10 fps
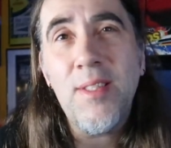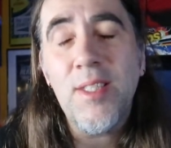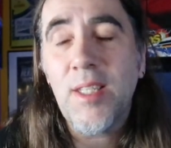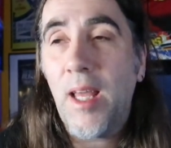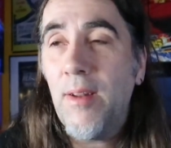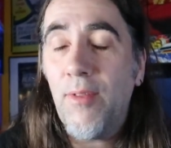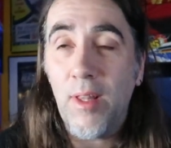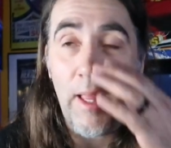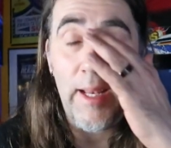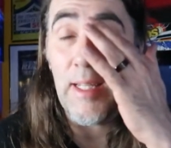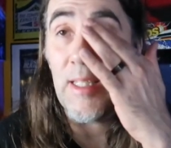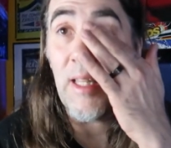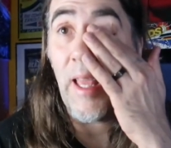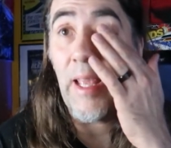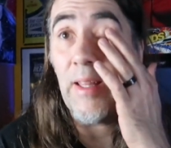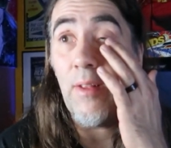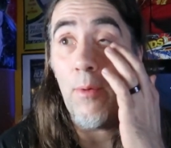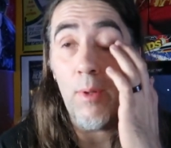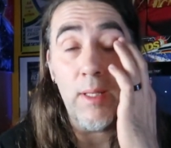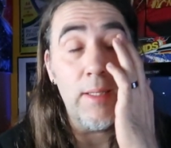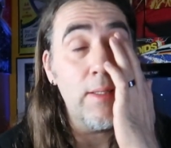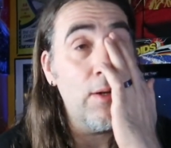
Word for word: this is kind of the ladies' thing, and they're really,